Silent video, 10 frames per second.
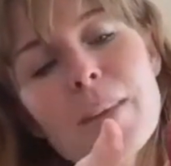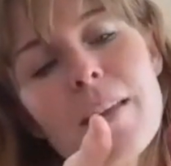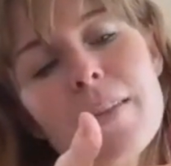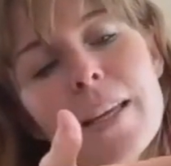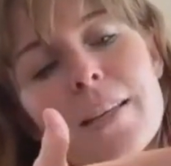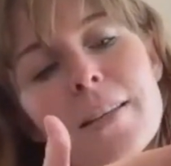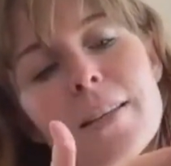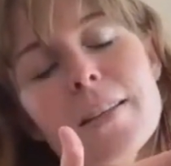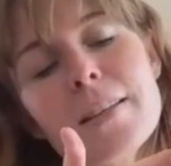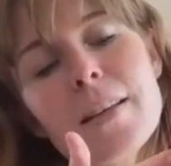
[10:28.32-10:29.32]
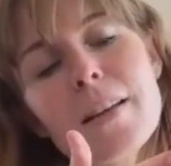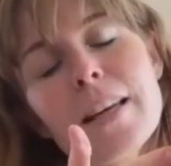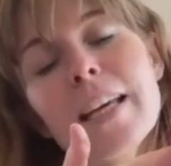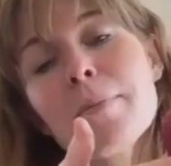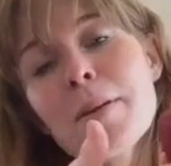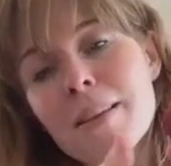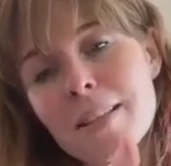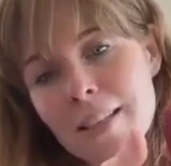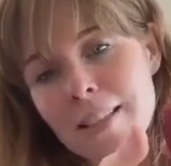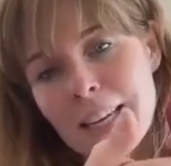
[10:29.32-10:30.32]
this ligament
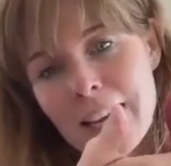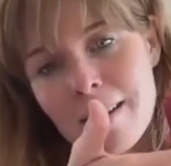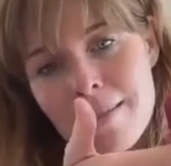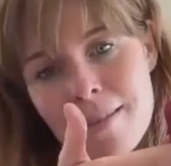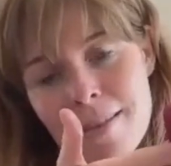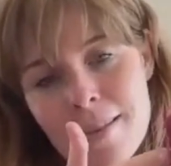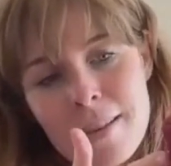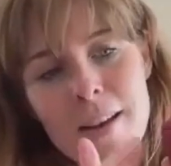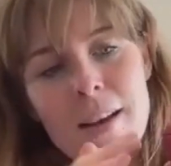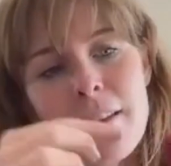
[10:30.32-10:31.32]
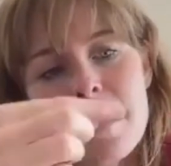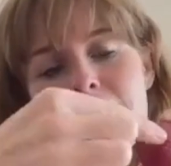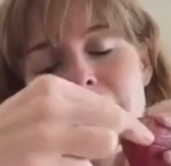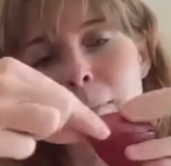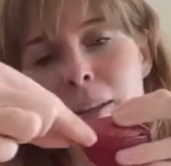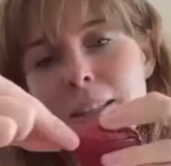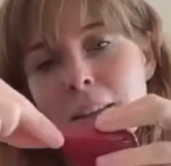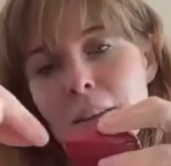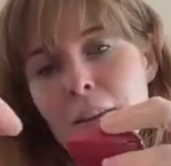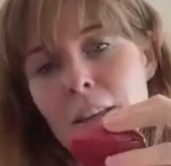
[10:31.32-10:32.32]
that's underneath, the ligament
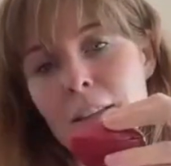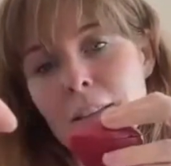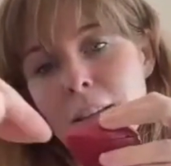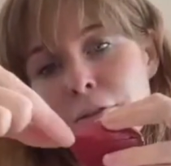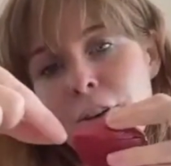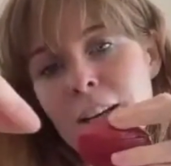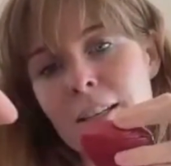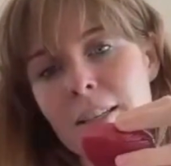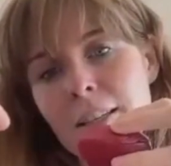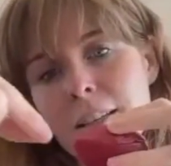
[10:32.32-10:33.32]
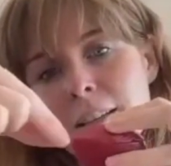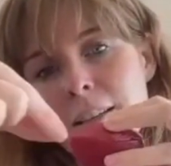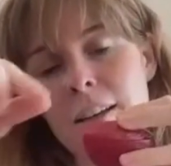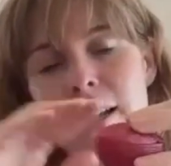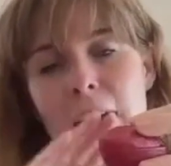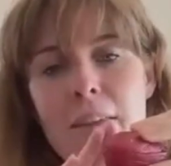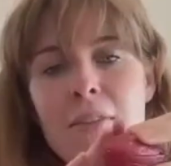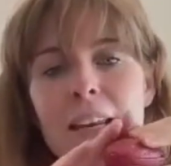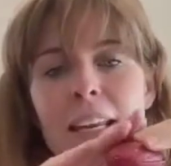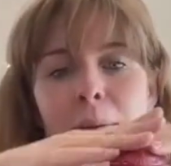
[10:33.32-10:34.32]
that's at the front, and then
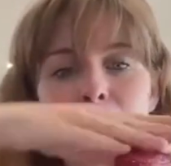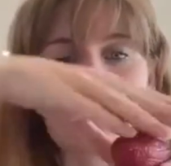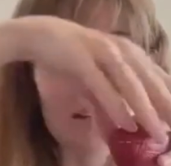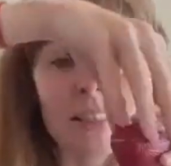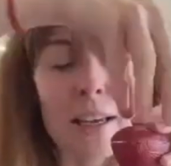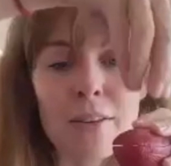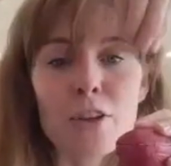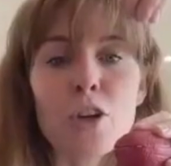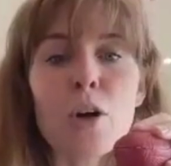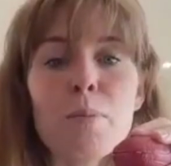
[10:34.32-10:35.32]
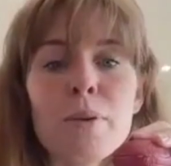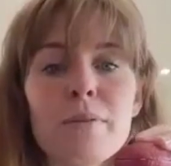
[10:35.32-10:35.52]
the ligament that is at the top.